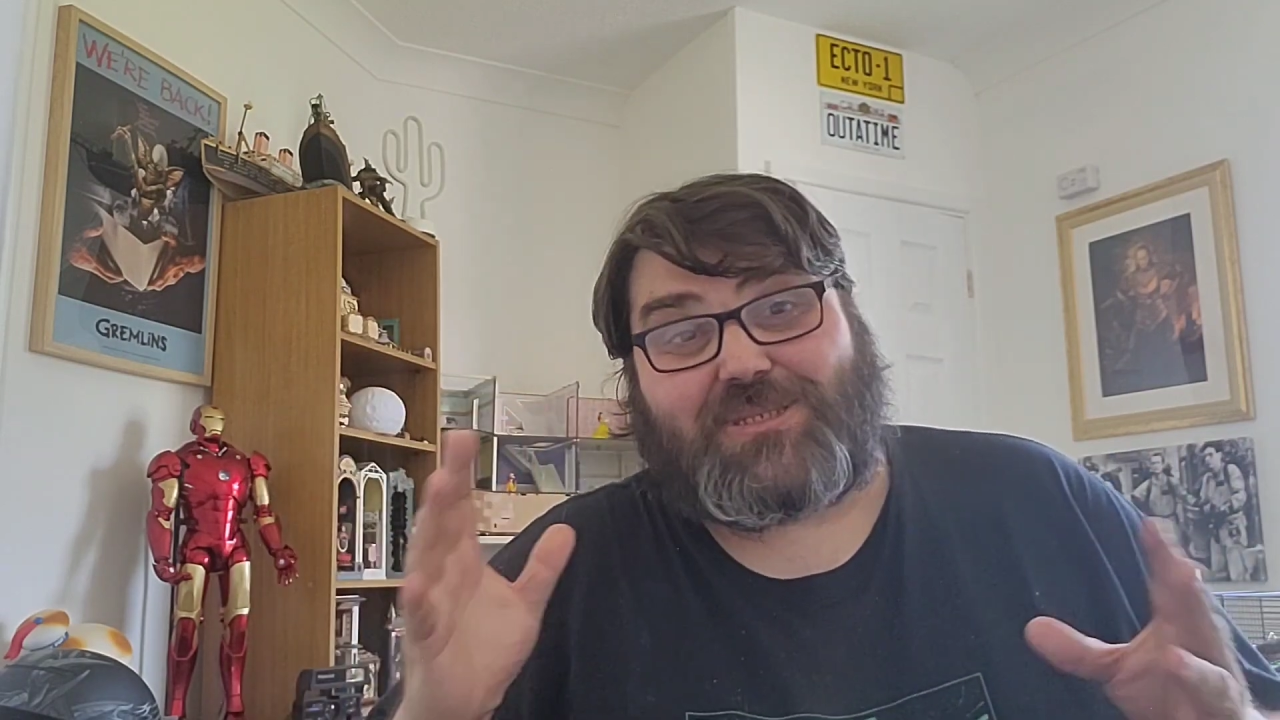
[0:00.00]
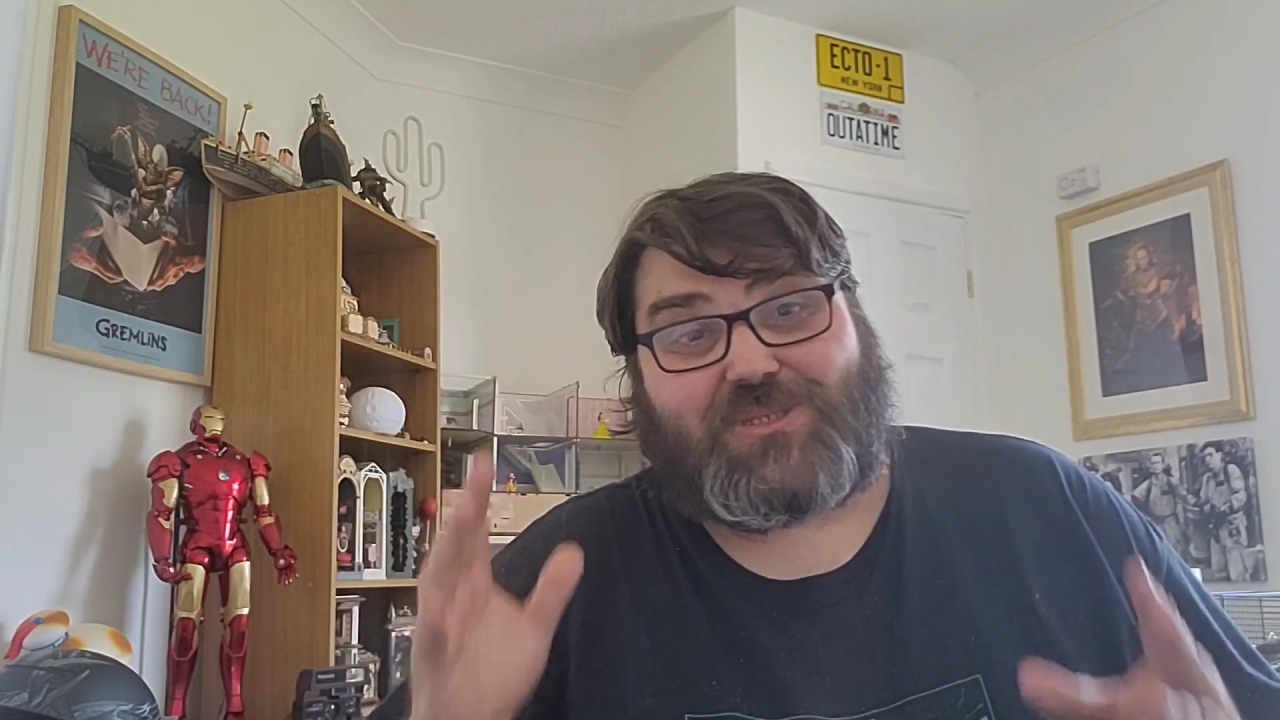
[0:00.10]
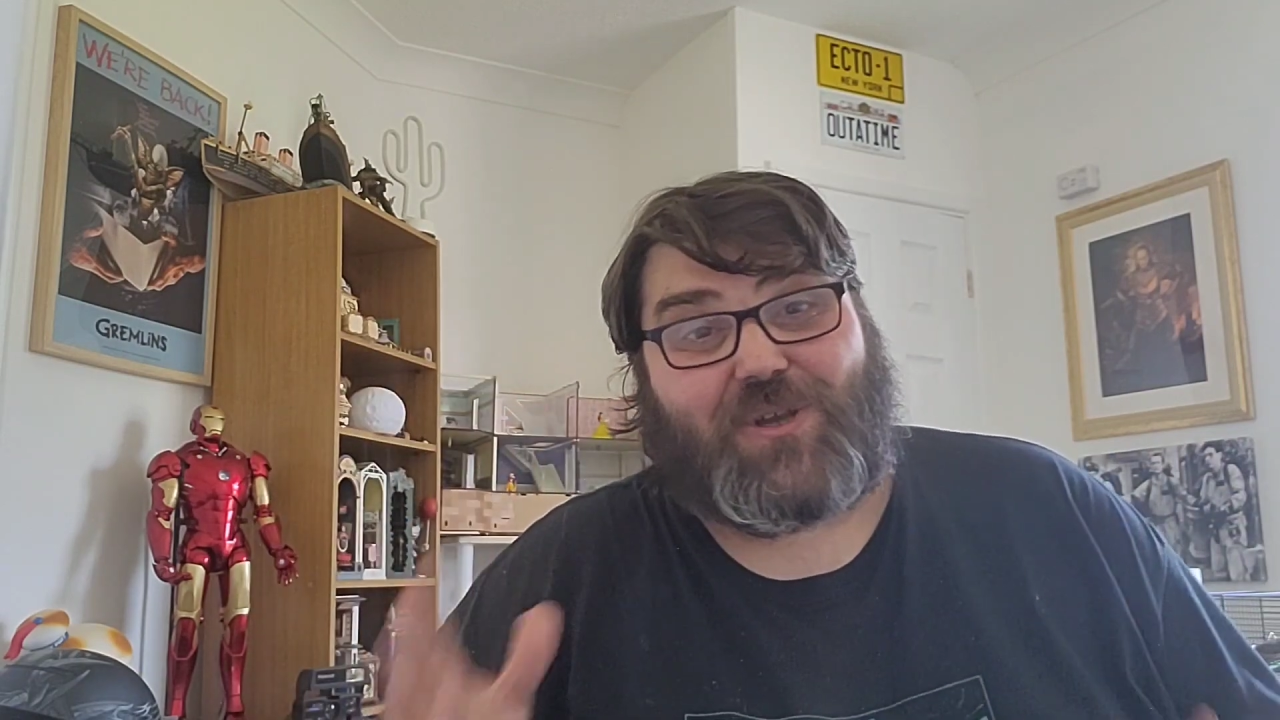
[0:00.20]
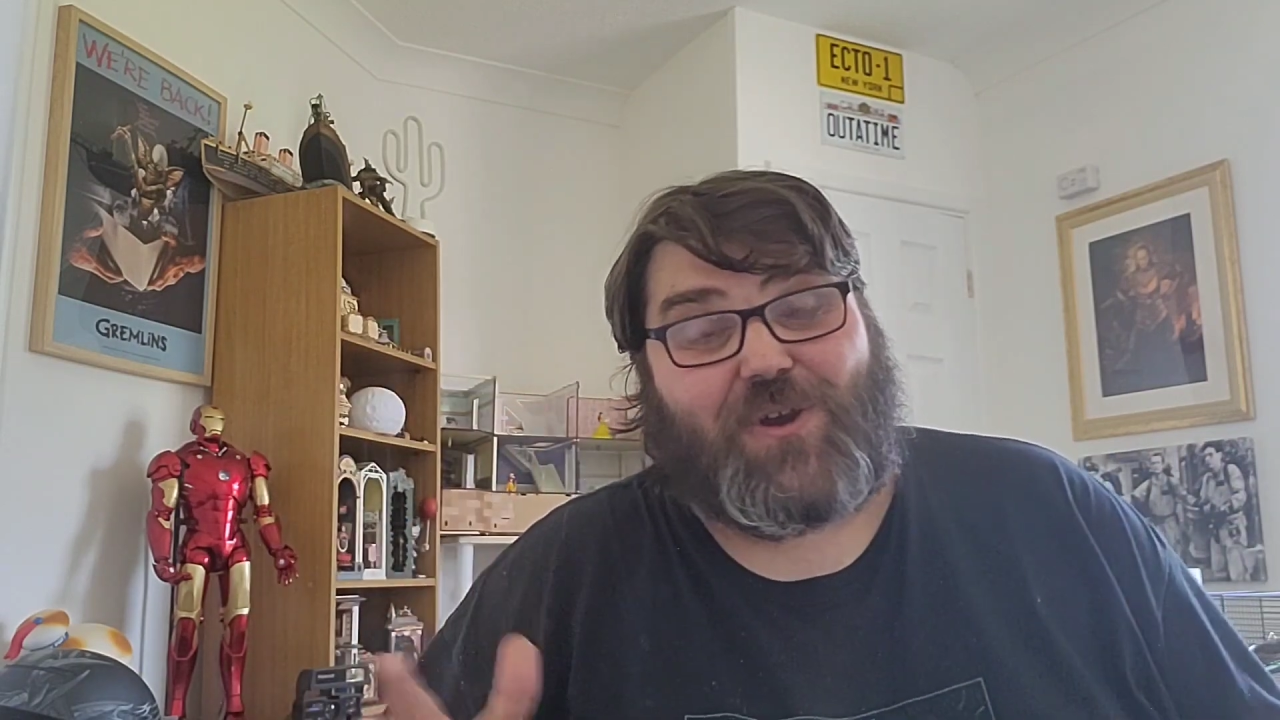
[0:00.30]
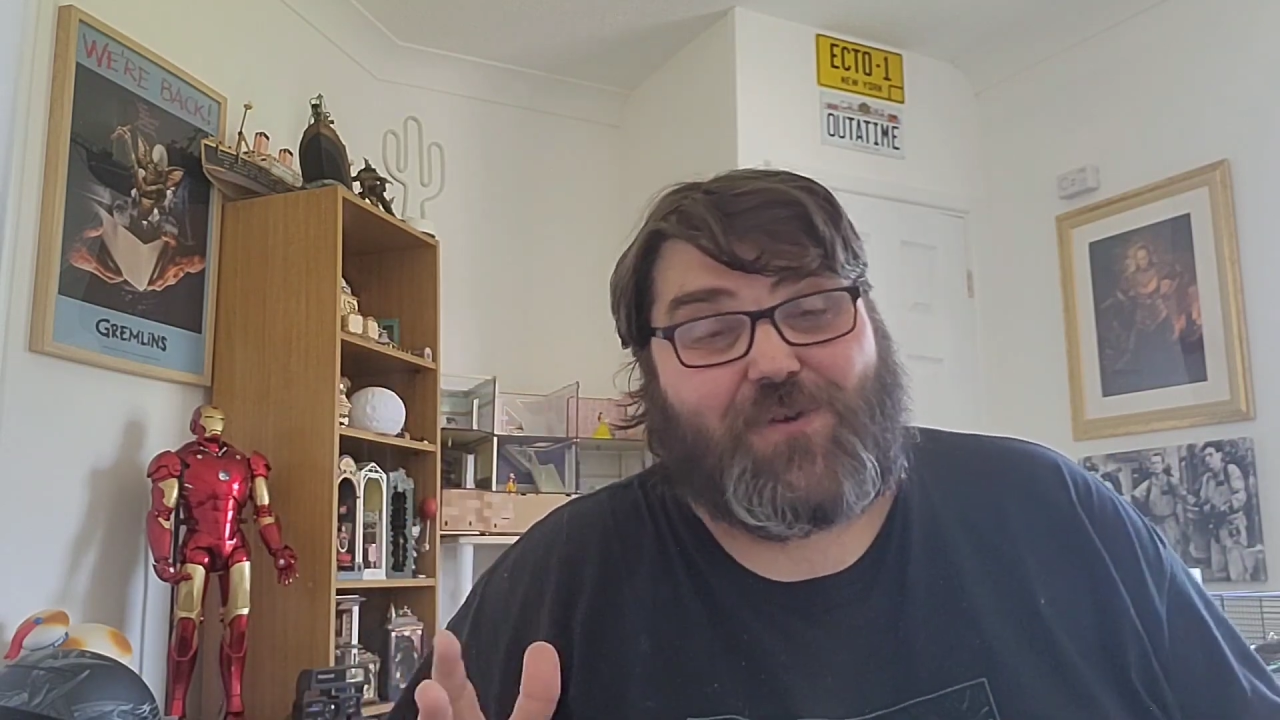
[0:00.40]

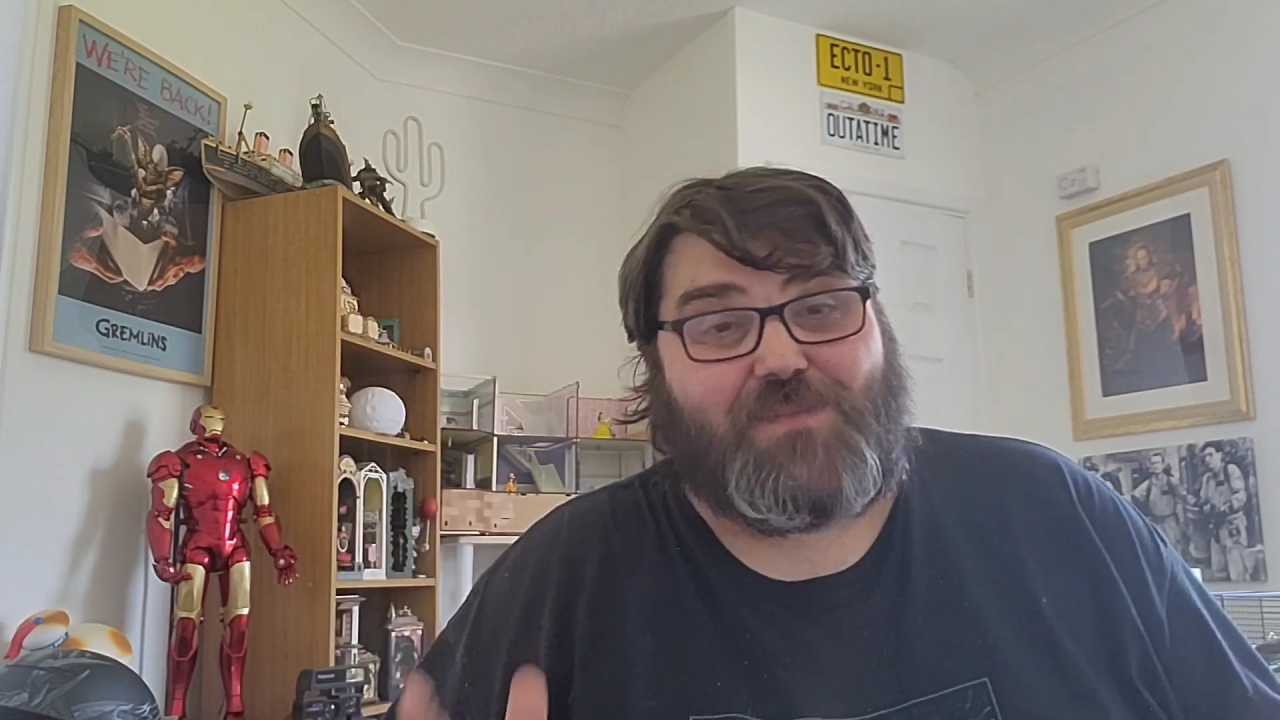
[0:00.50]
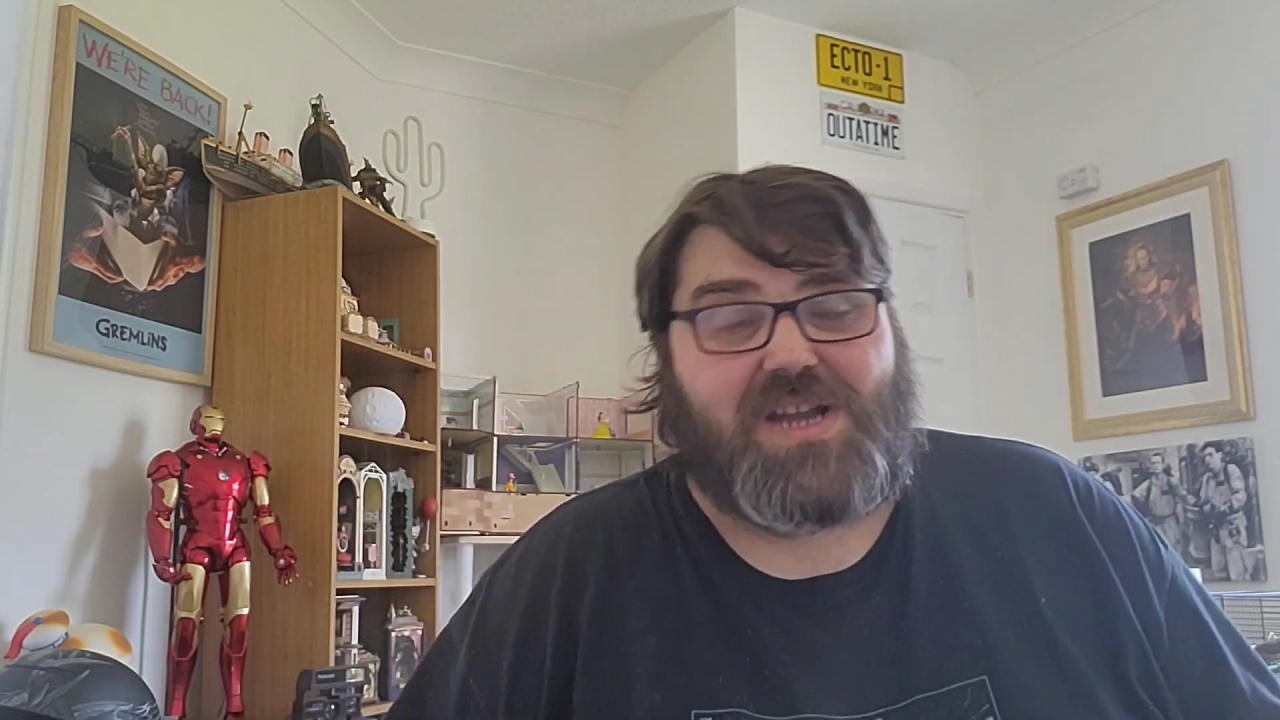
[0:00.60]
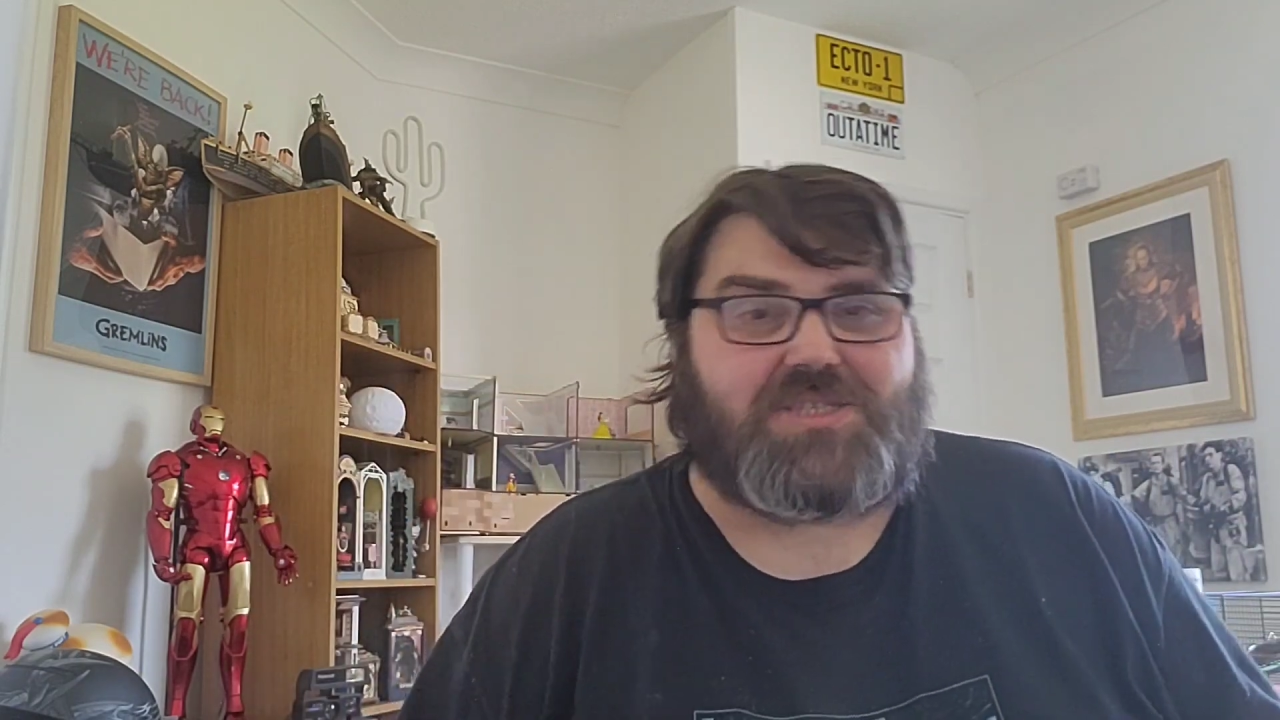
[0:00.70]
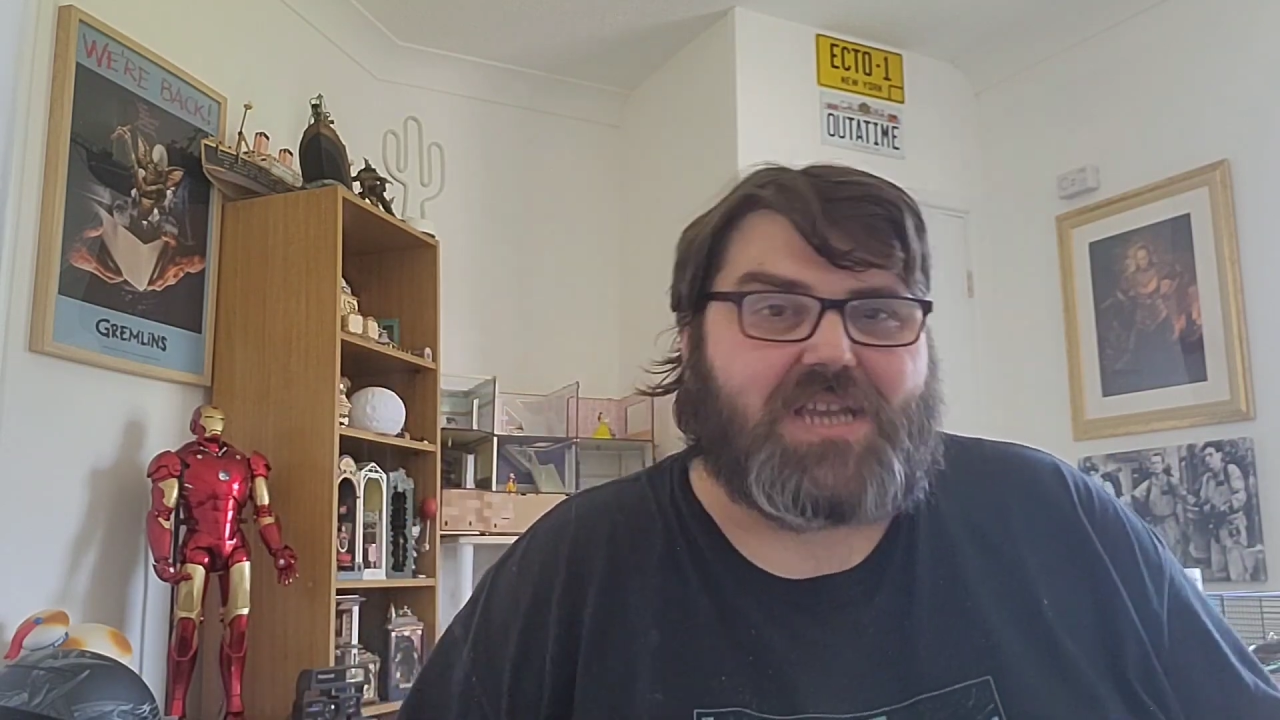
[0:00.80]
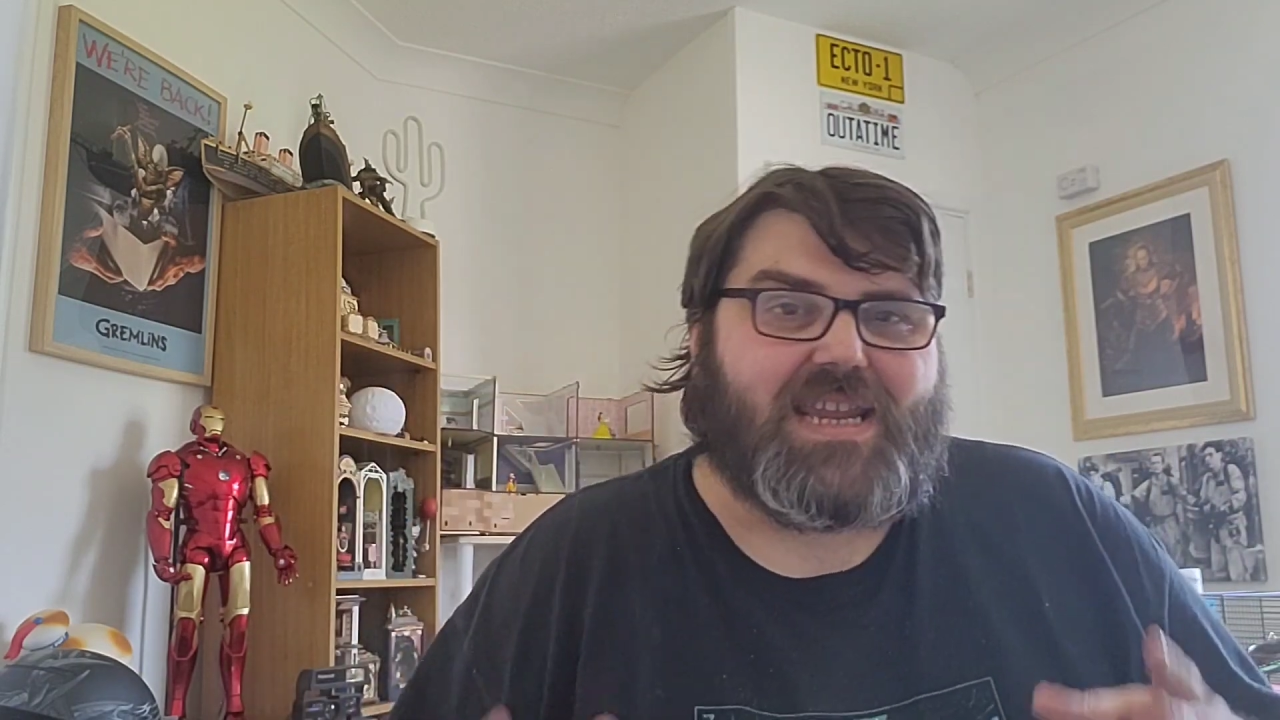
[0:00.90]
so much.